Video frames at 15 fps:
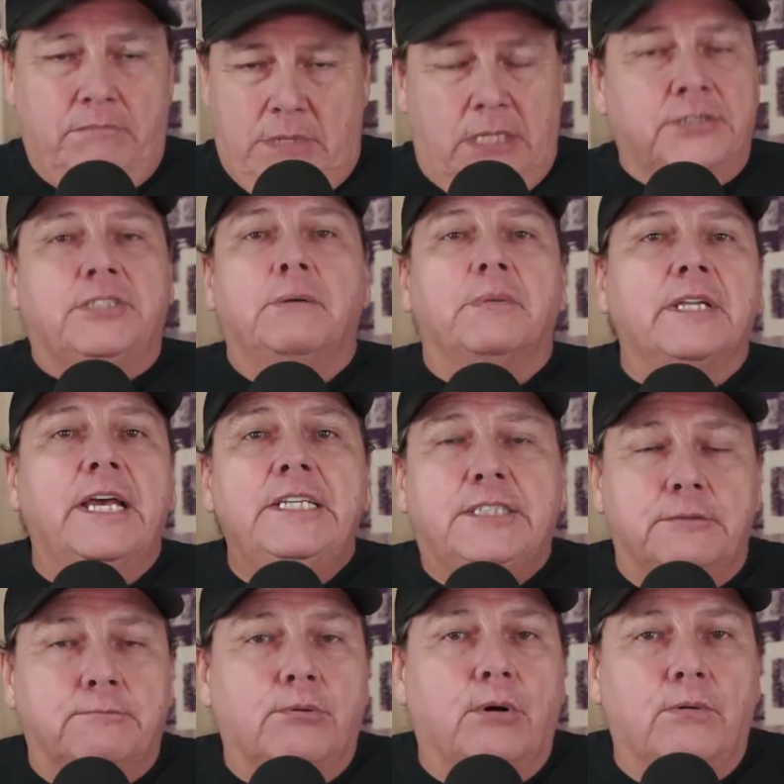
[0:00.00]

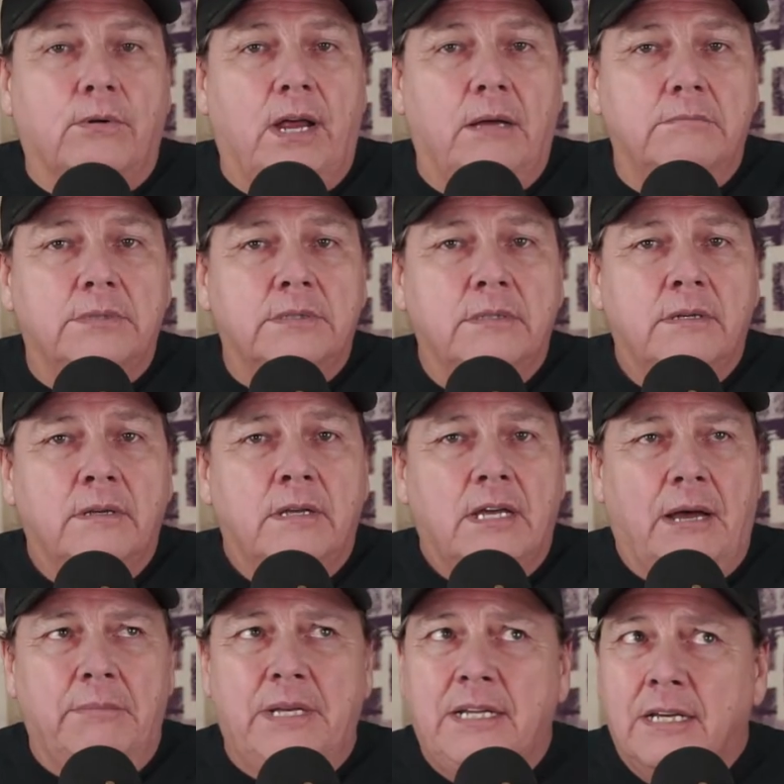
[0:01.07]
Assimilation programs.
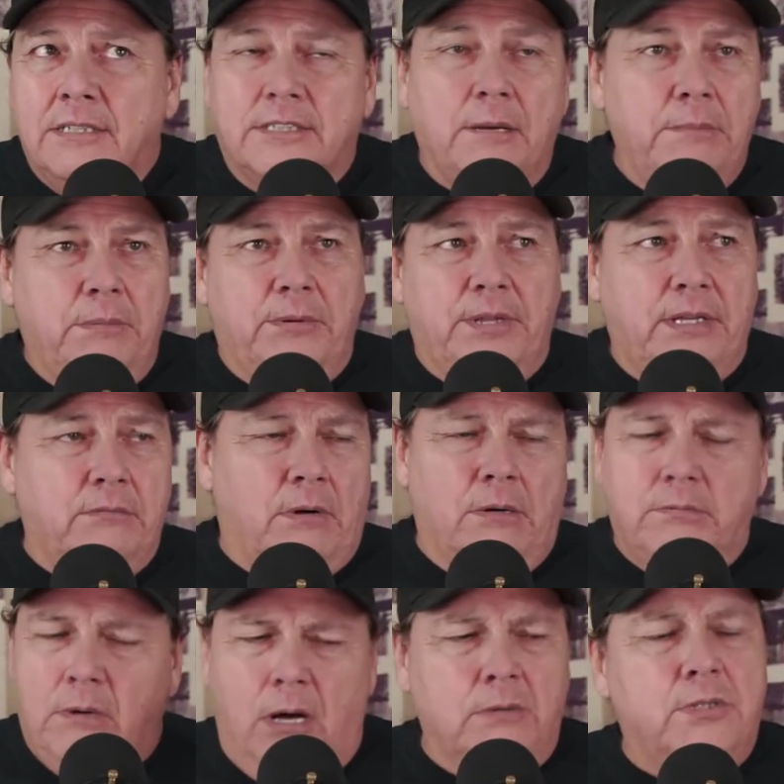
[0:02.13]
I mean, some people think,
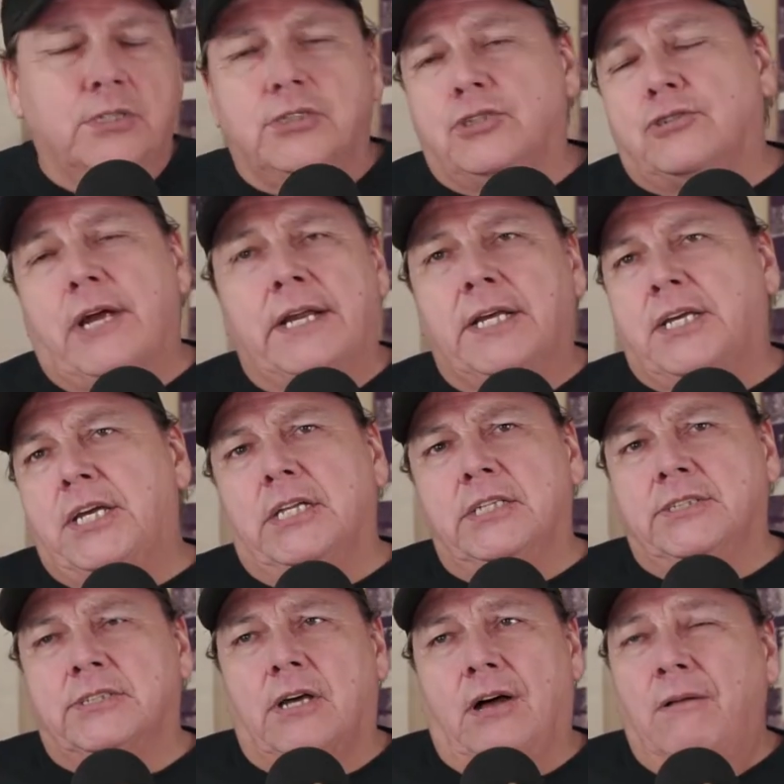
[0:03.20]
well, they're just trying to kill
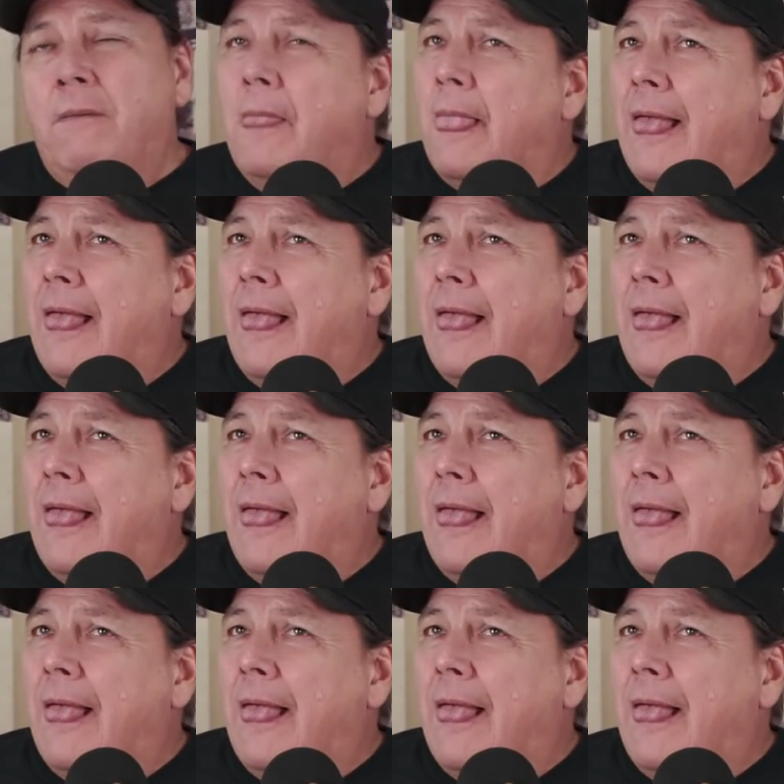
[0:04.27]
us all.